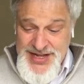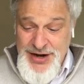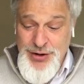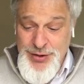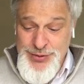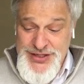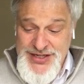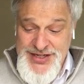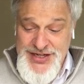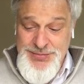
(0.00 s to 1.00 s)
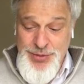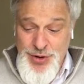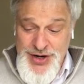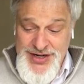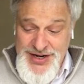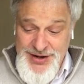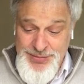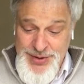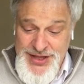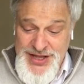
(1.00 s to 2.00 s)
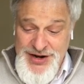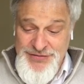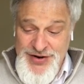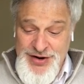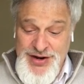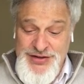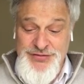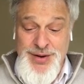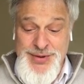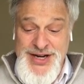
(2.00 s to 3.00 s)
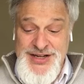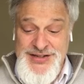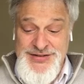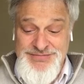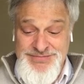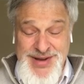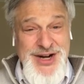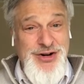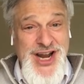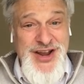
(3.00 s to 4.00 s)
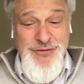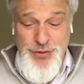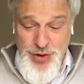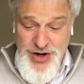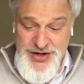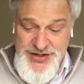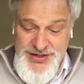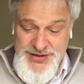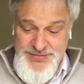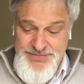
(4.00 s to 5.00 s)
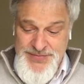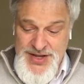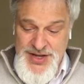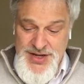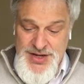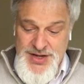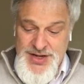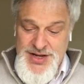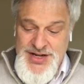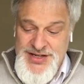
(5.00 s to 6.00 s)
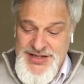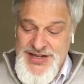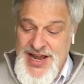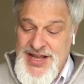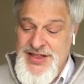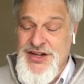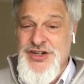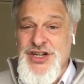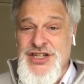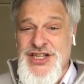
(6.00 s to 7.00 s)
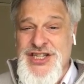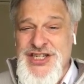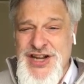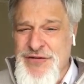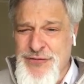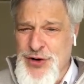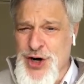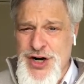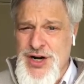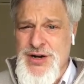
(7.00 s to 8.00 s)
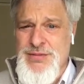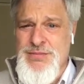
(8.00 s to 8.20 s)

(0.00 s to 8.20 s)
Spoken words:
Not only was this disappointing, but their various remedies made her life worse. It is said that she suffered